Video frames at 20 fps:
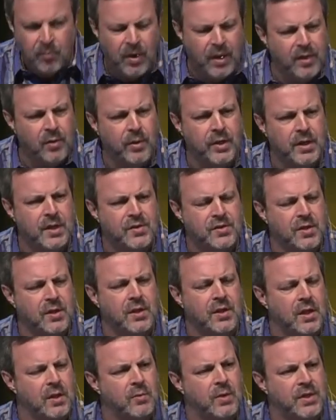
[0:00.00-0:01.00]
By the way, isn't
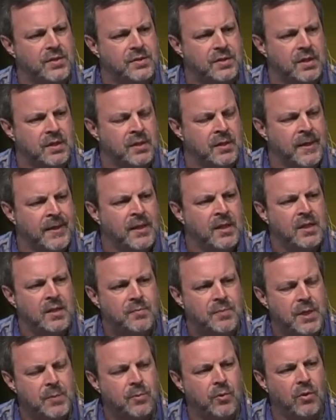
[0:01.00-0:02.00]
it interesting
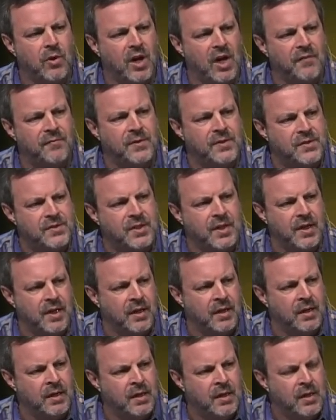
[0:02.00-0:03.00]
that people often
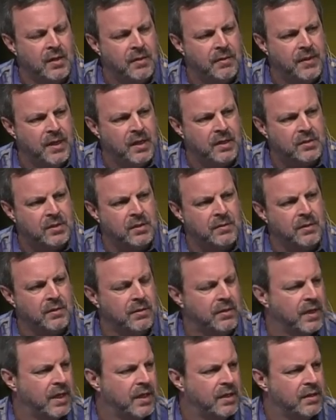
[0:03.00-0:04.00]
say
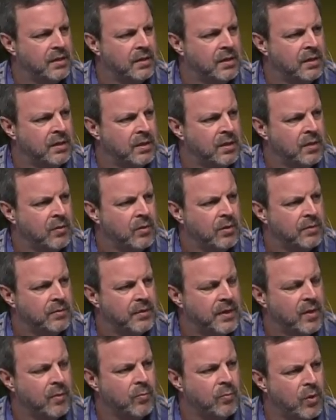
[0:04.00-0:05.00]
that, that,
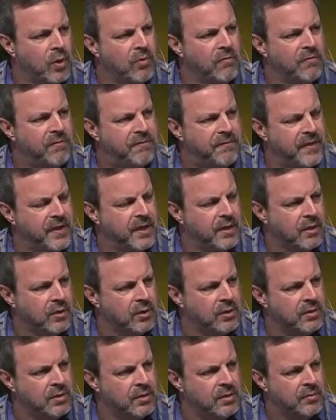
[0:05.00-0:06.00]
that Rome
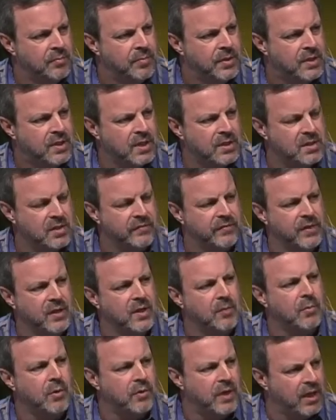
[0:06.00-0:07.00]
failed because of
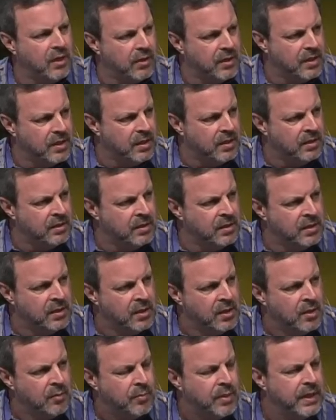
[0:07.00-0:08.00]
immorality?
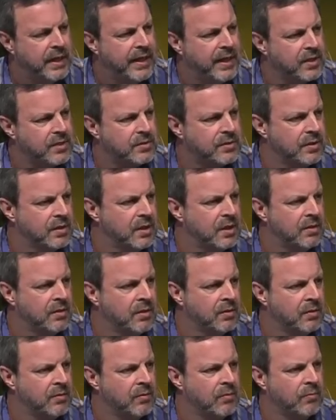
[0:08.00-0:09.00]
But
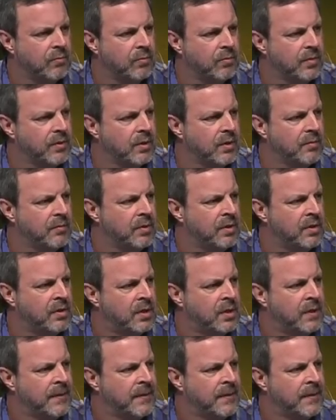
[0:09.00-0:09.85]
actually, the,